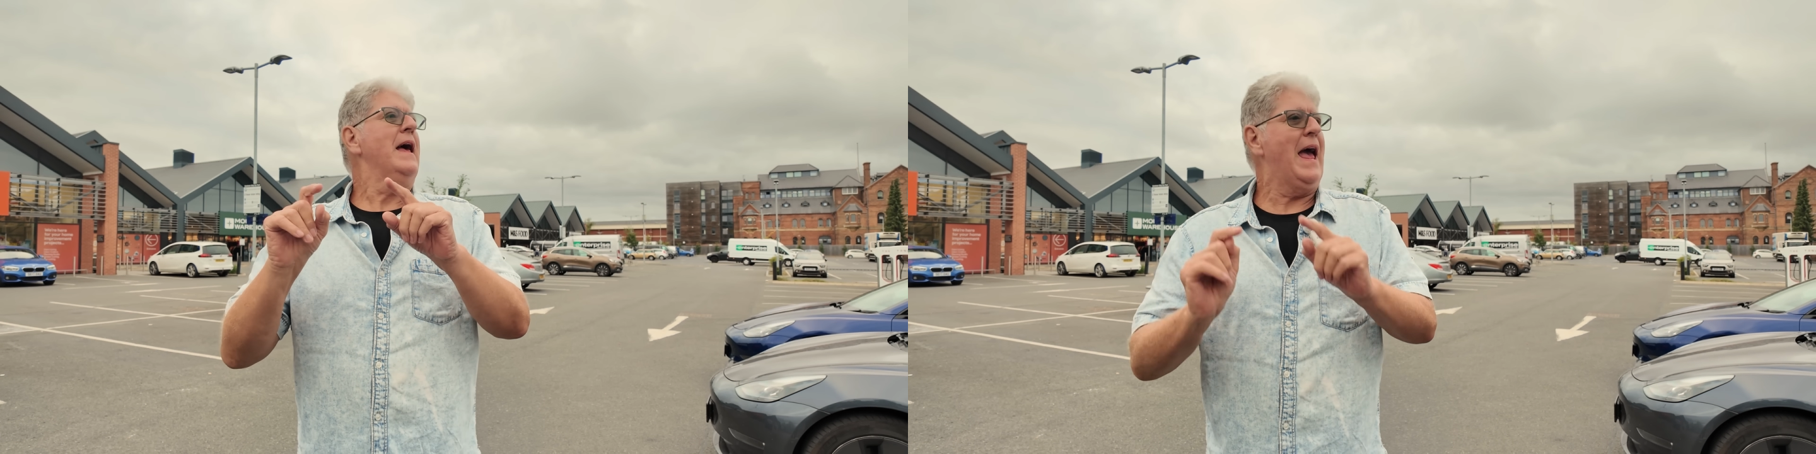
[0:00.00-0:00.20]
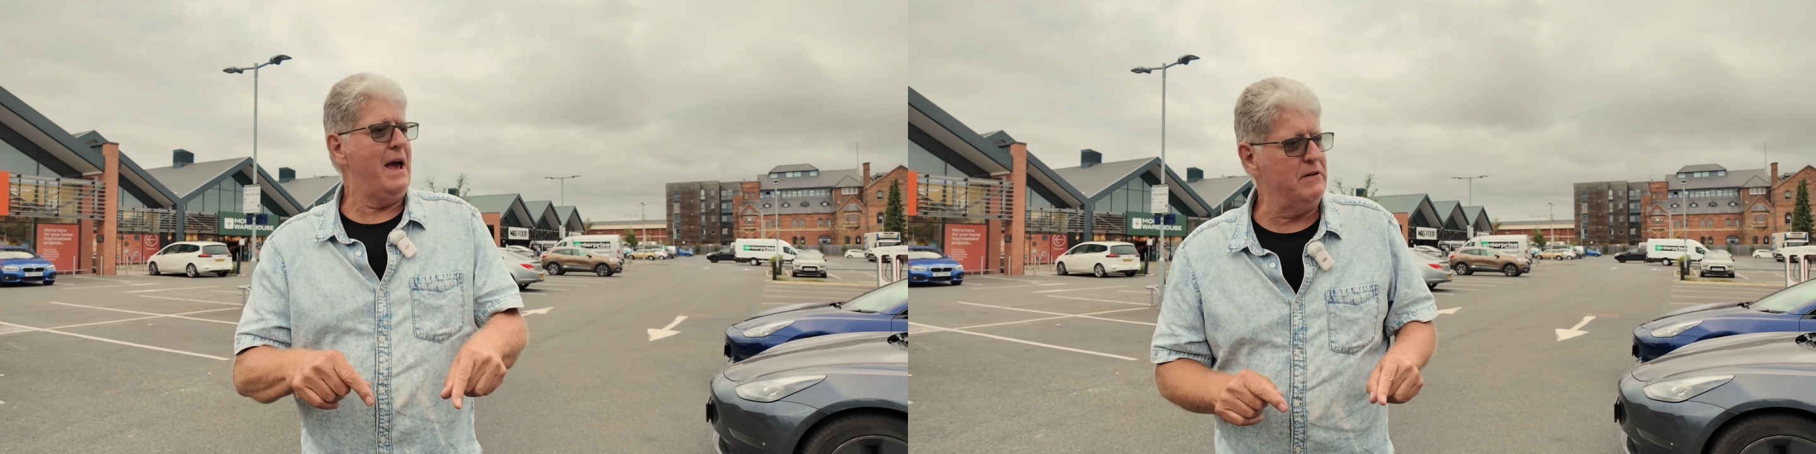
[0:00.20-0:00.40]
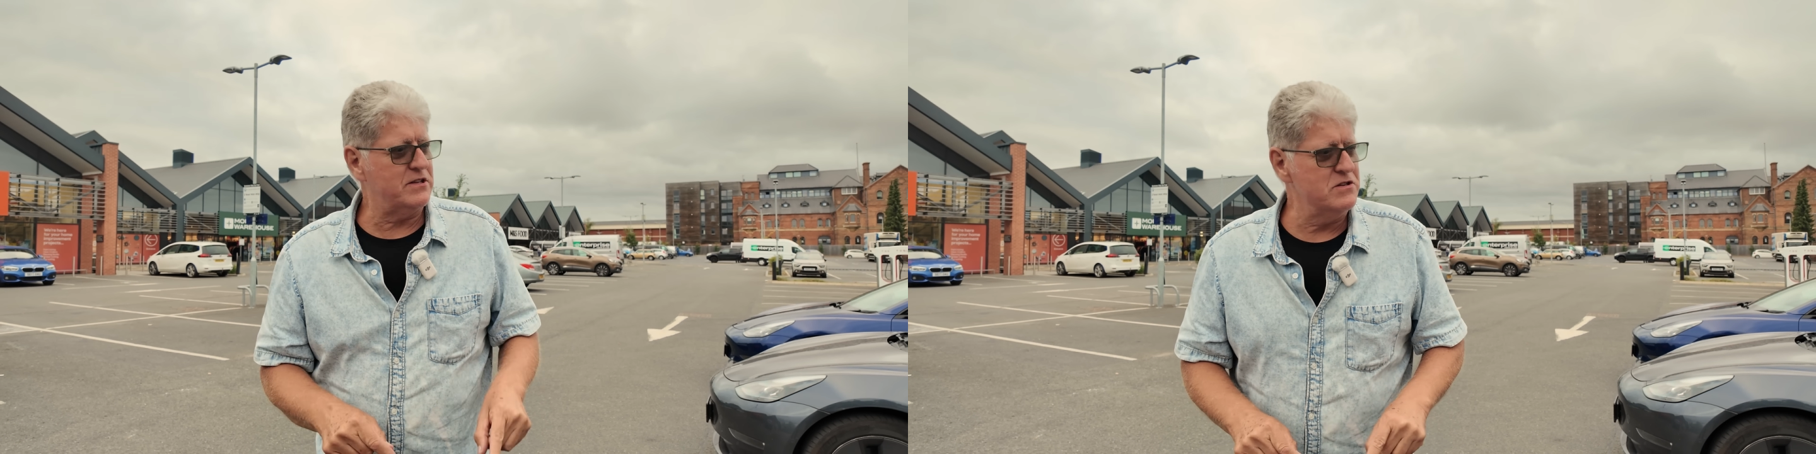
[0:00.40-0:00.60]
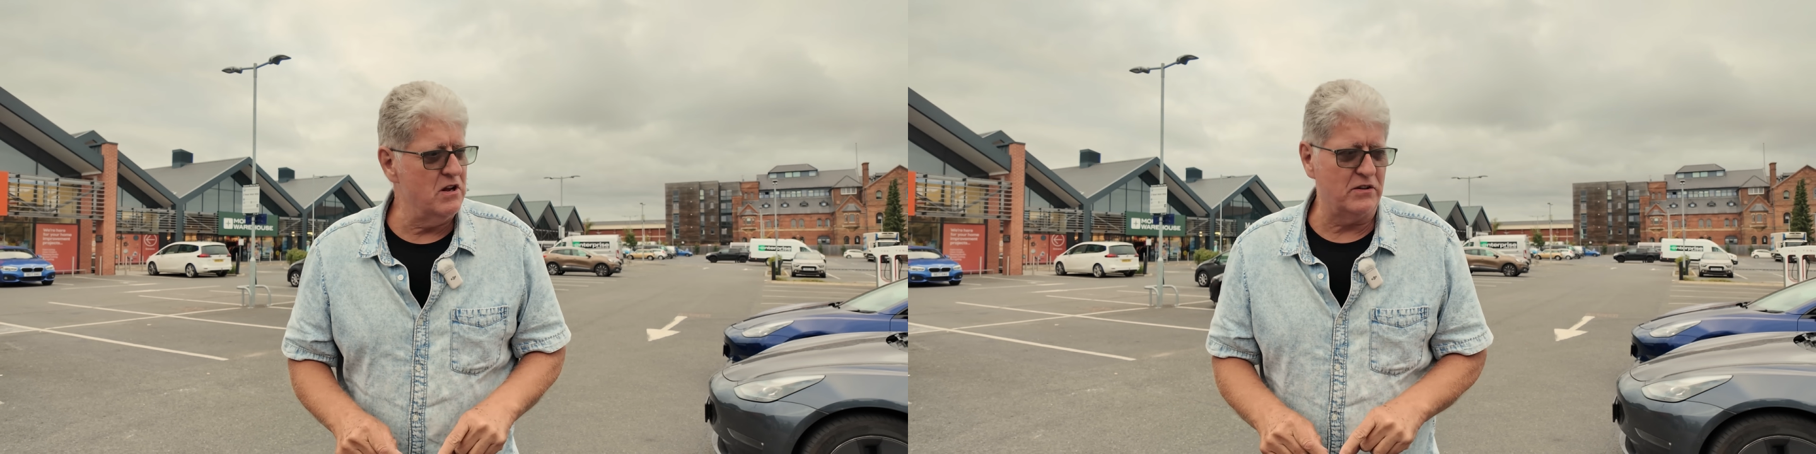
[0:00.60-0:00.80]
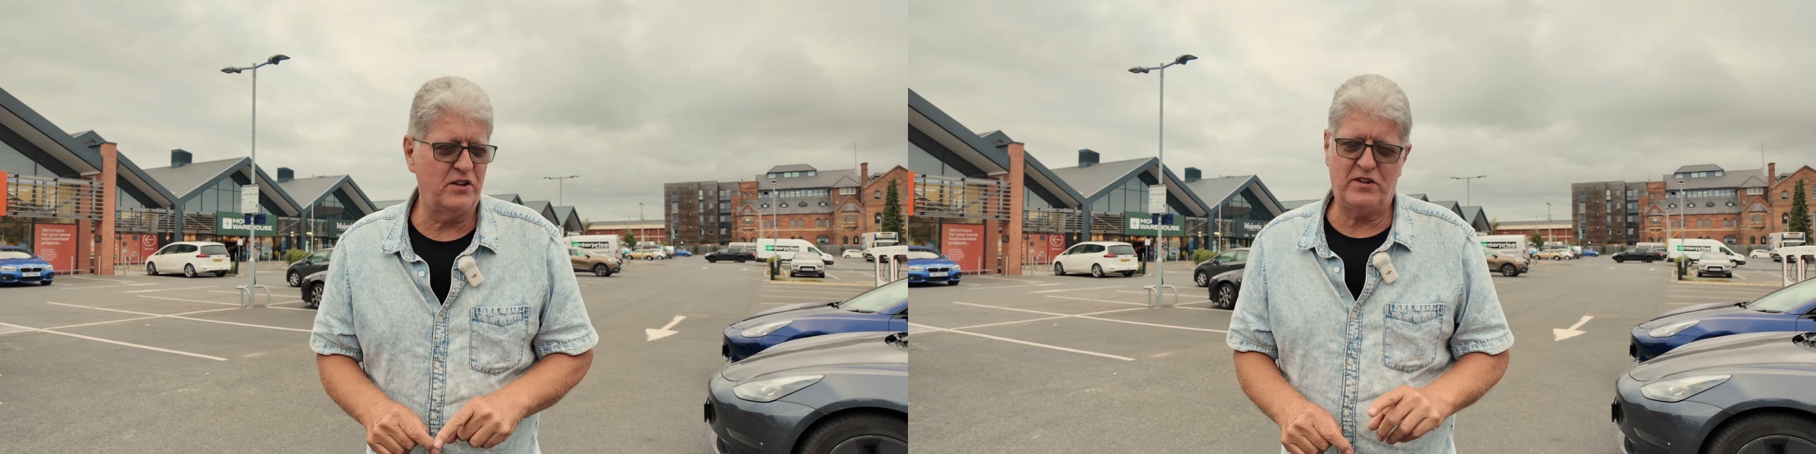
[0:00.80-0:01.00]
Here it's
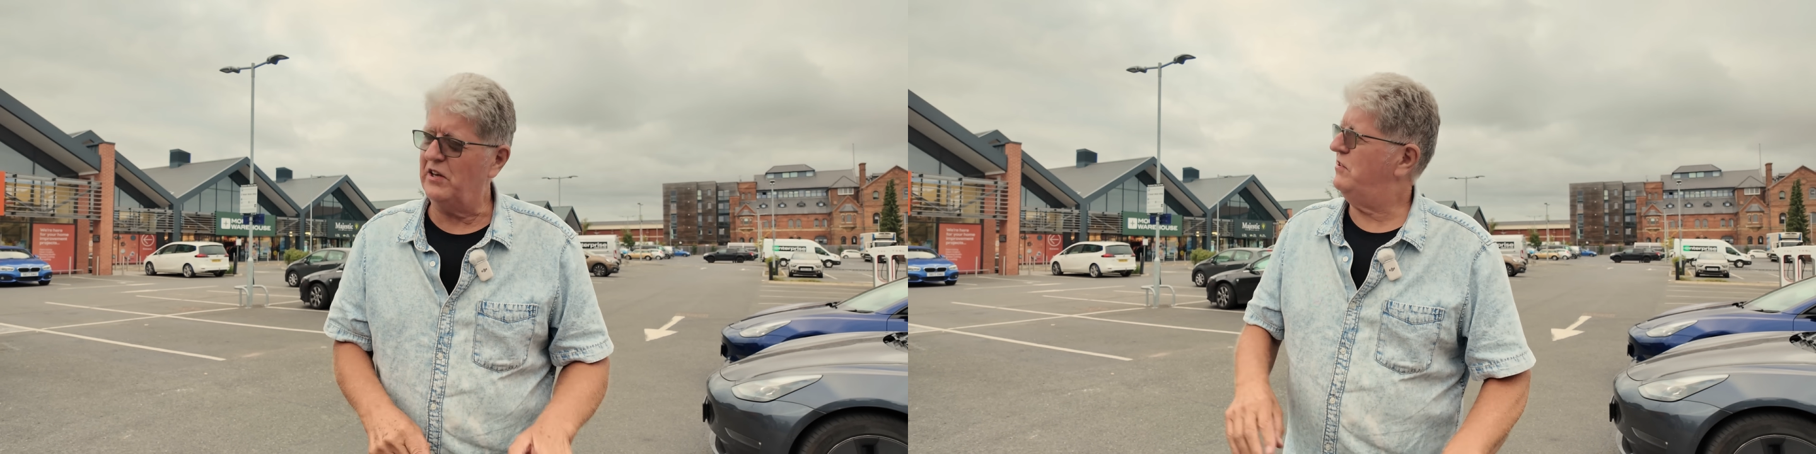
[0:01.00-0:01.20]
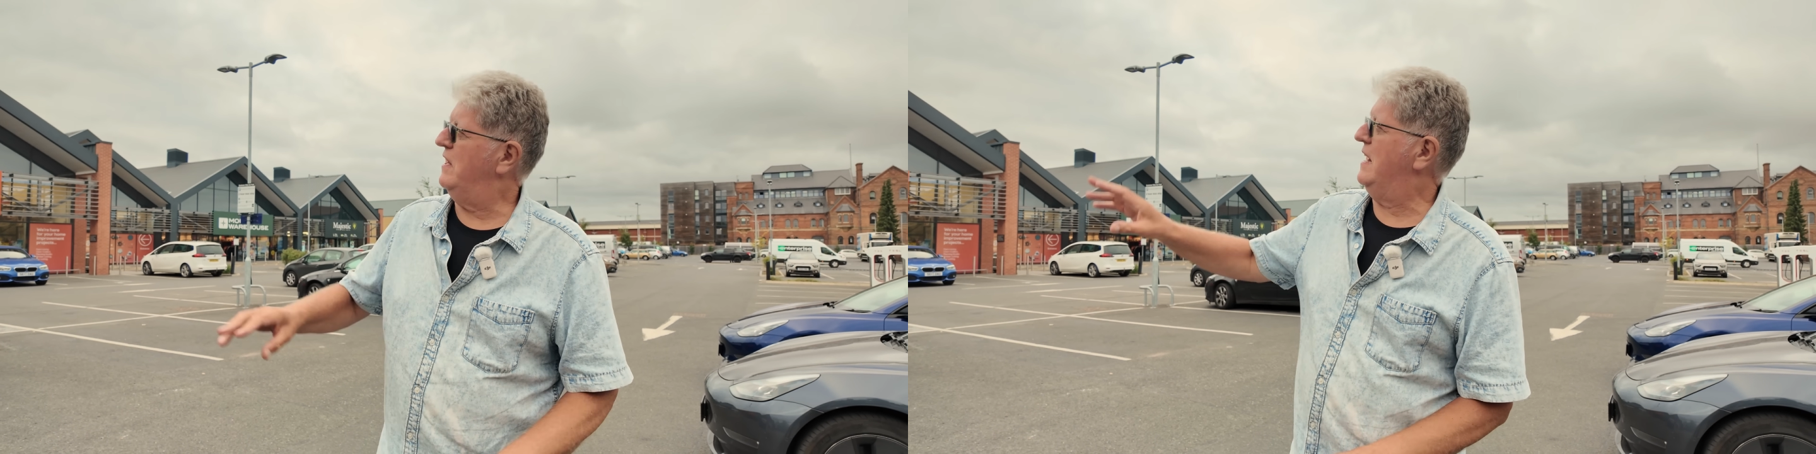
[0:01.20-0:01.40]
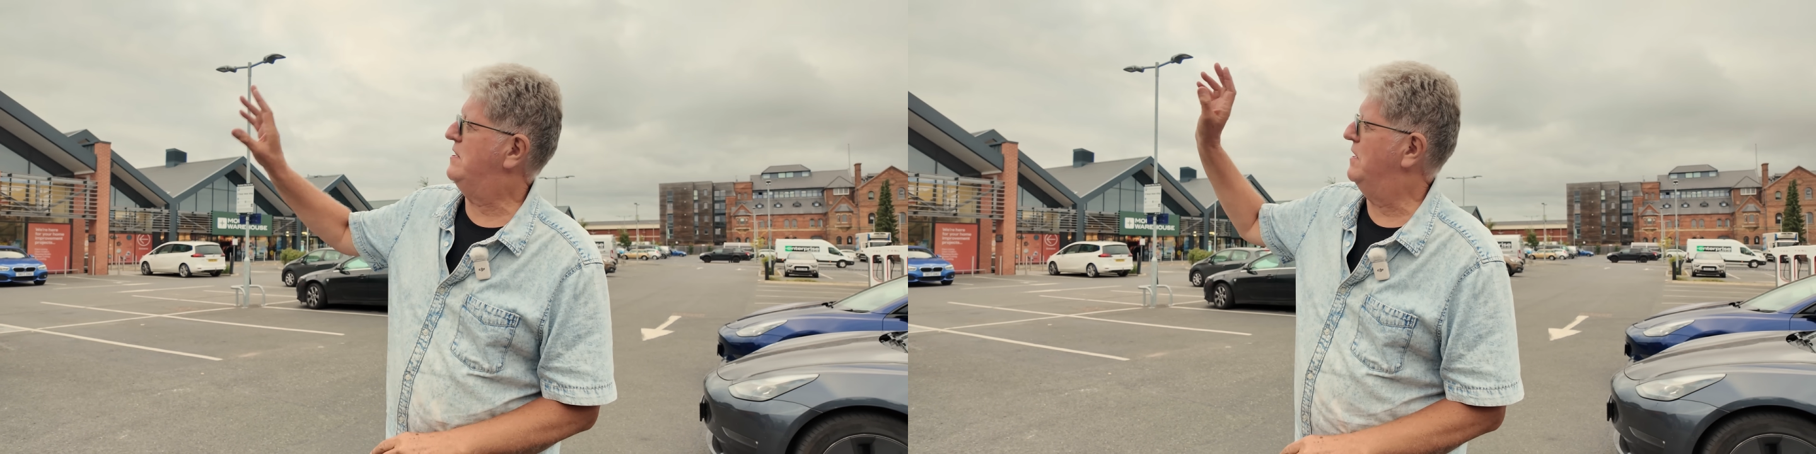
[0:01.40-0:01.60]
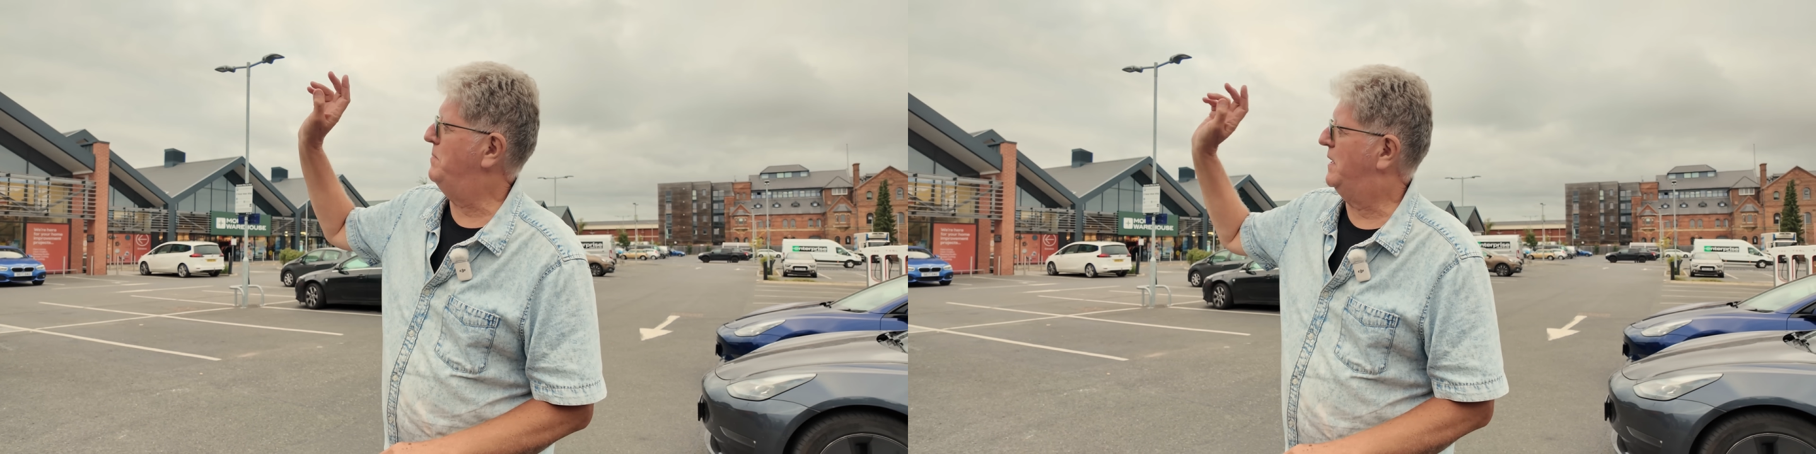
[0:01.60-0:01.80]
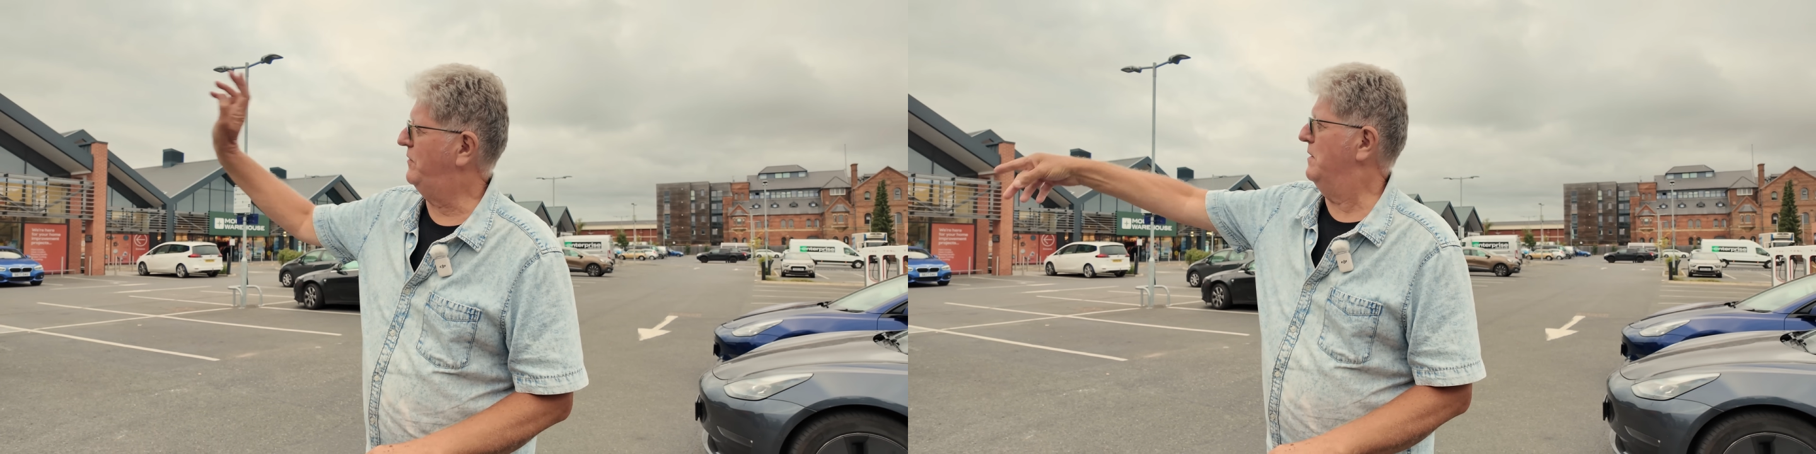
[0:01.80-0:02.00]
not such an issue
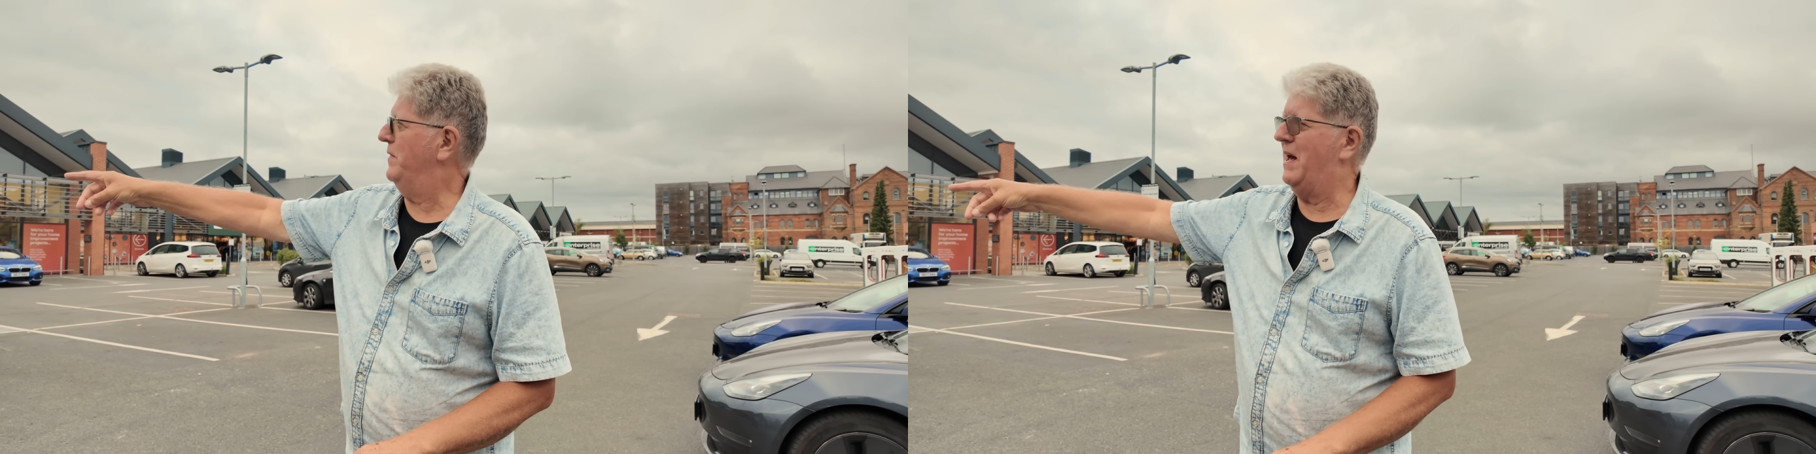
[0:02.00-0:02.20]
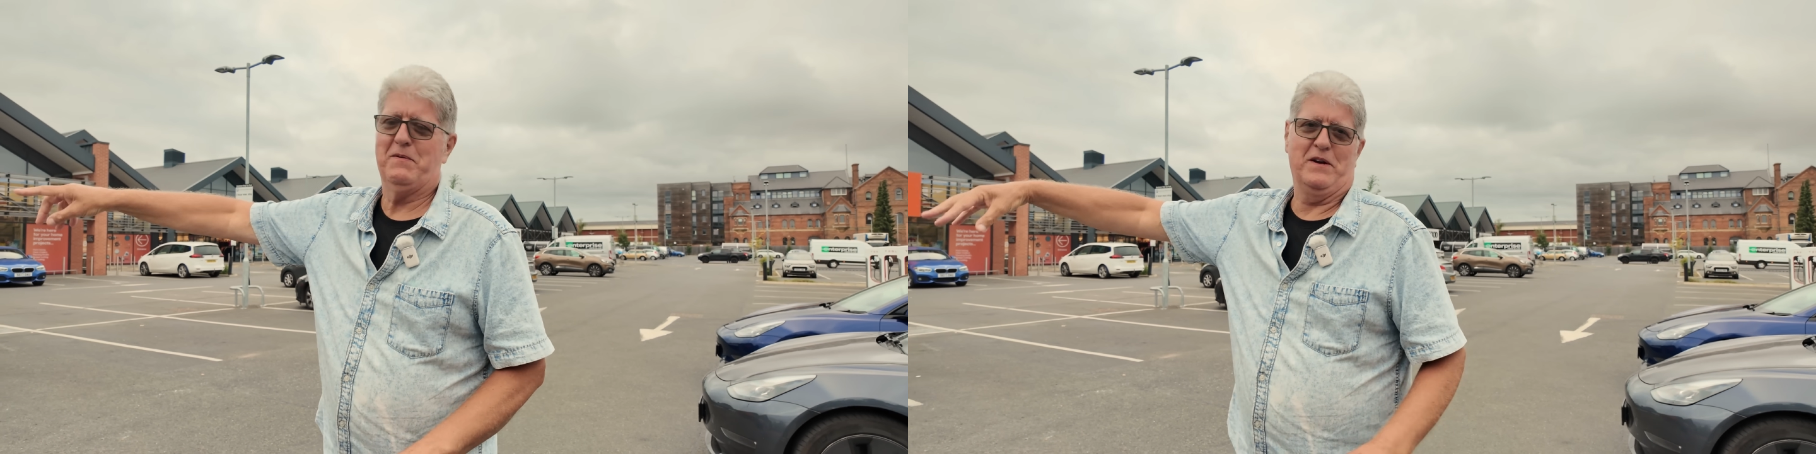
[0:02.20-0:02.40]
because over there